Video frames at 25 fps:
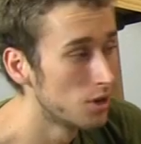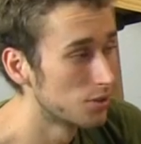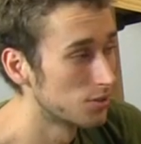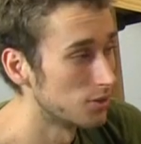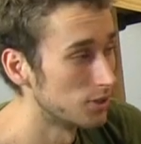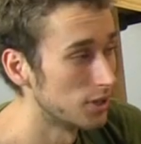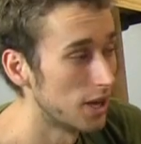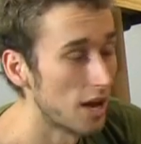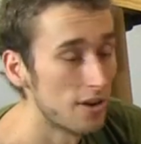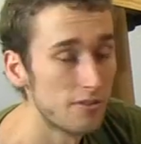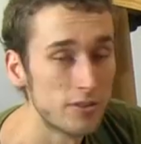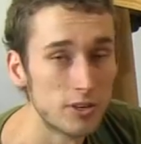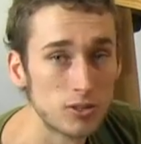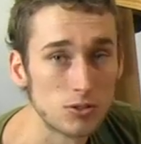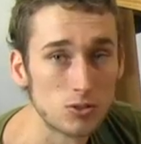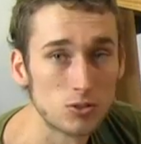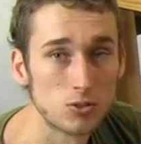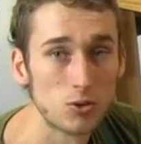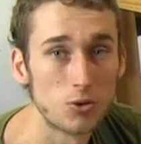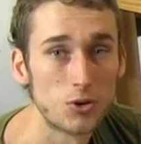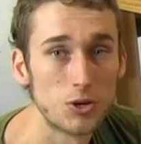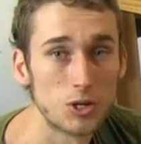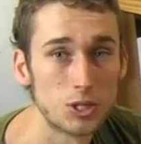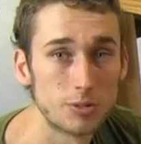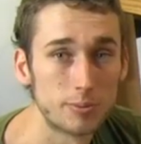So having
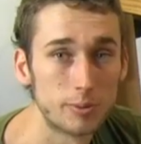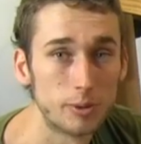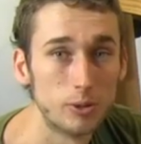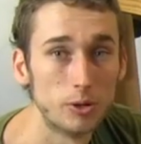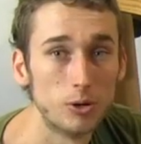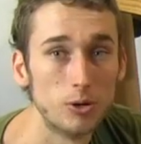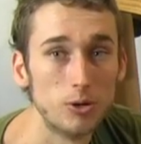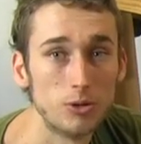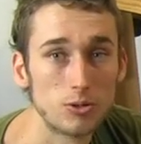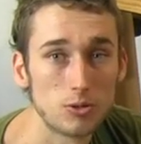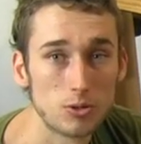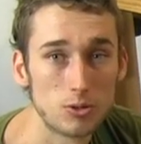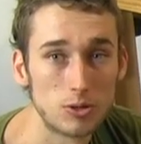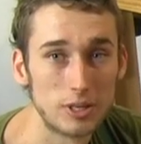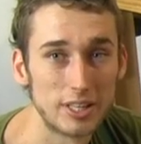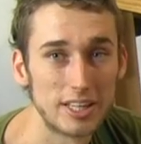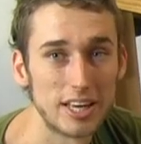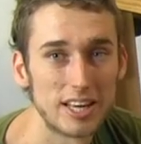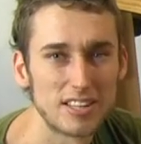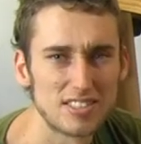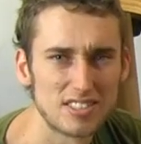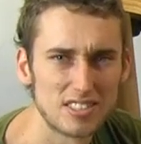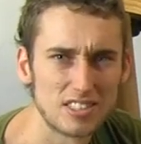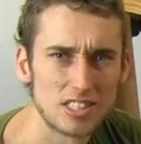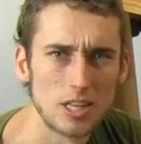storage below sort
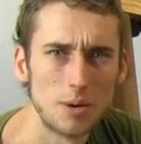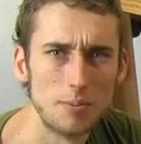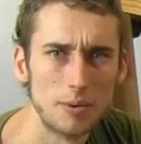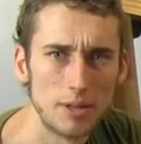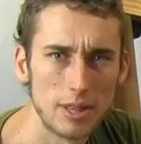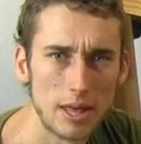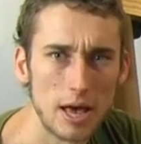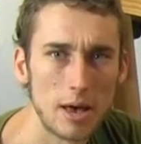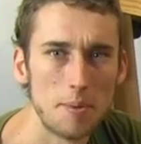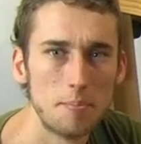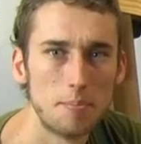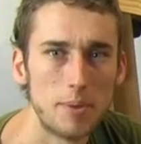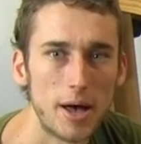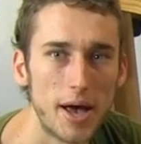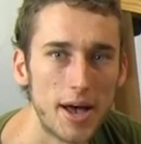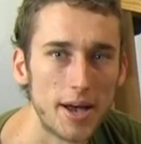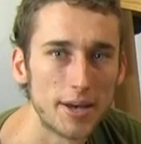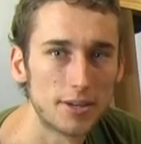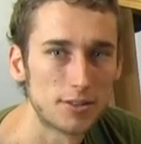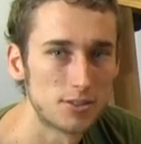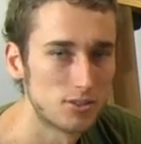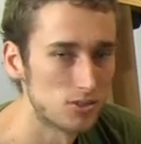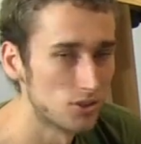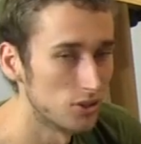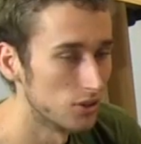of gets some of that
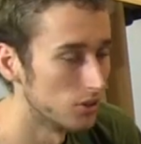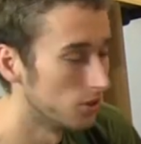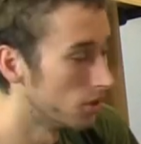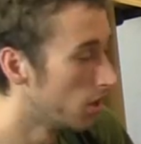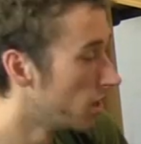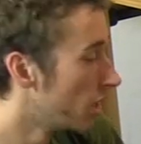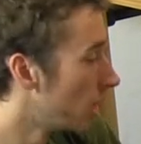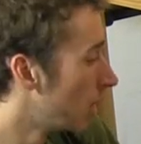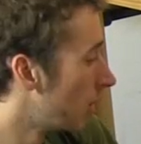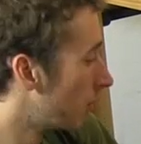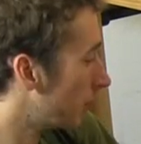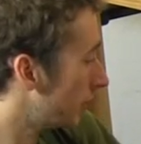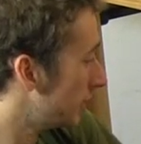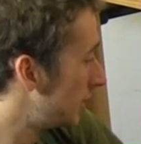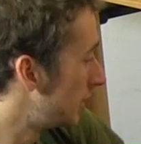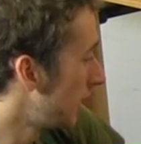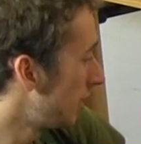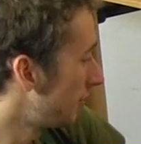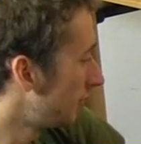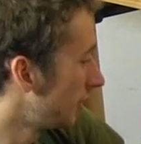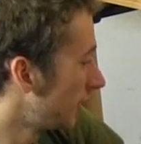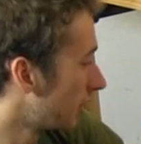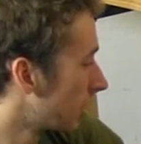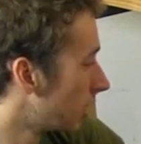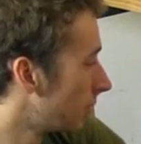back. So we're
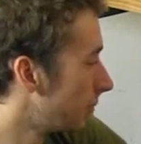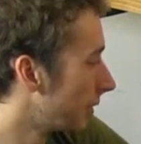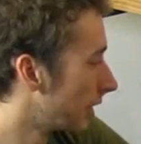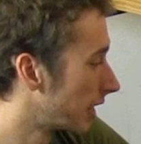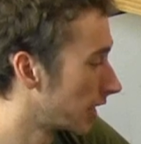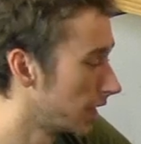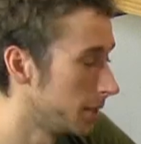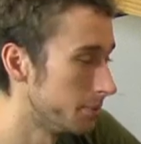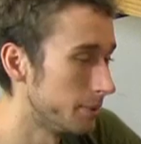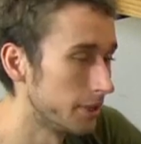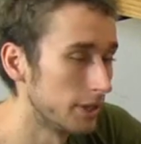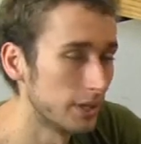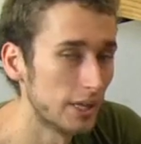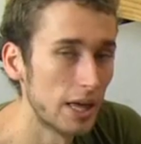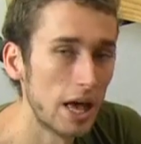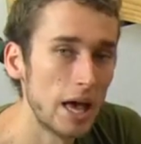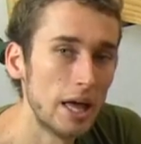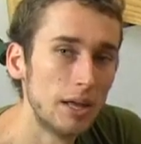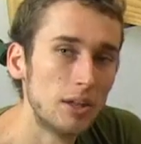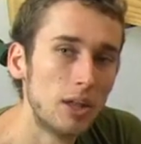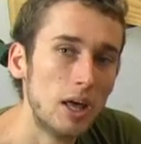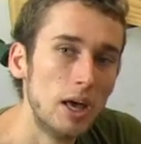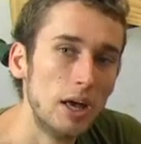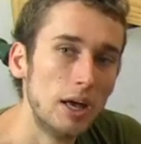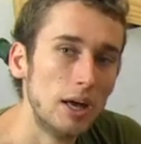definitely going to be keeping
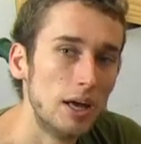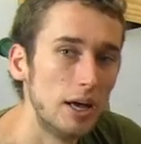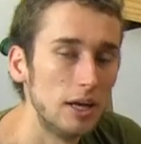that.